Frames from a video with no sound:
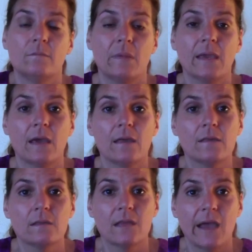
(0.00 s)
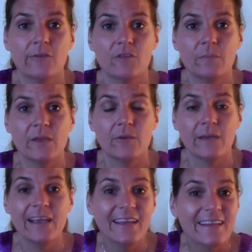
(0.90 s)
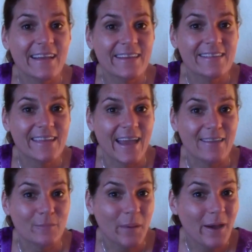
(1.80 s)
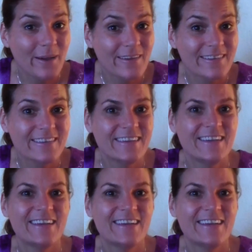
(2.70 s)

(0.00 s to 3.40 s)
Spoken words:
because actually being recognized as a part